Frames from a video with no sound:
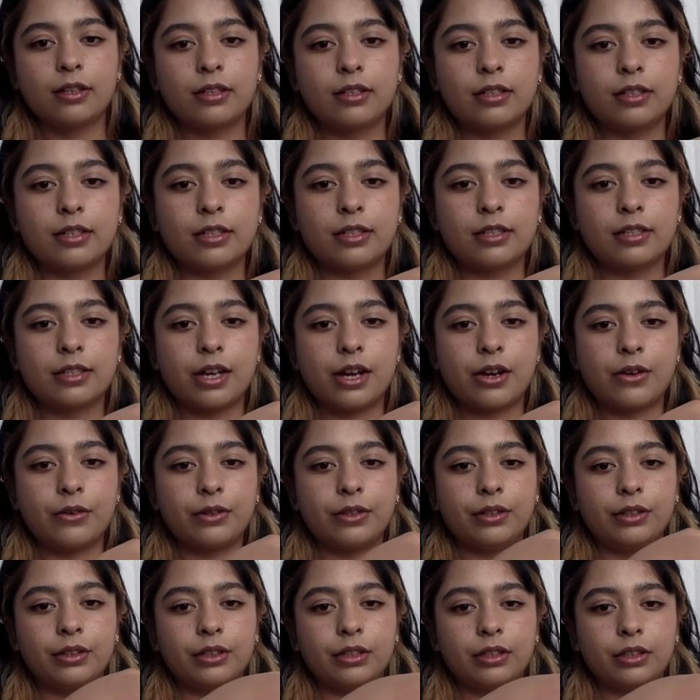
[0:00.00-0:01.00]
This is how
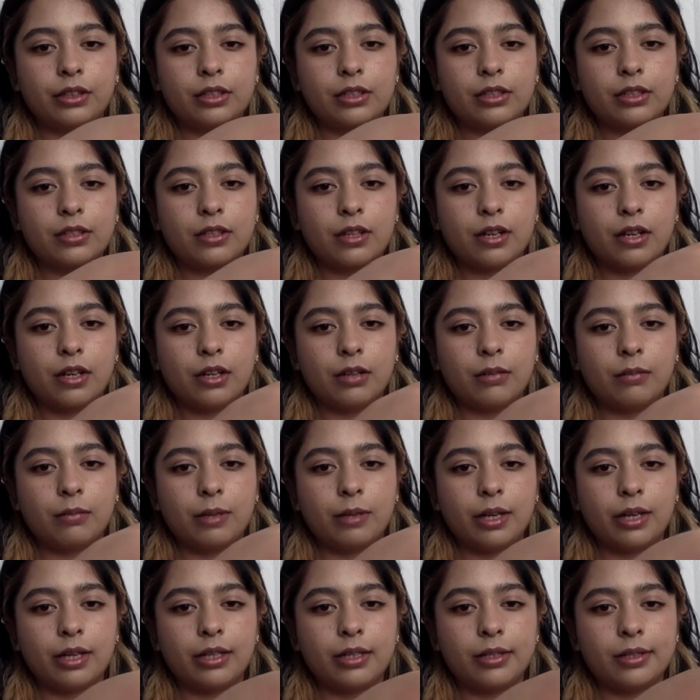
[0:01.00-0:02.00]
it looks on
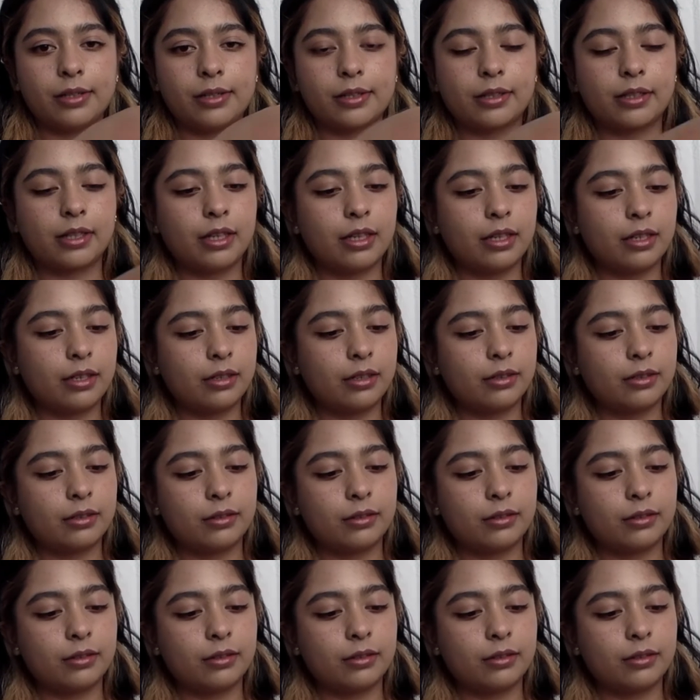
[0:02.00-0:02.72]
my skin.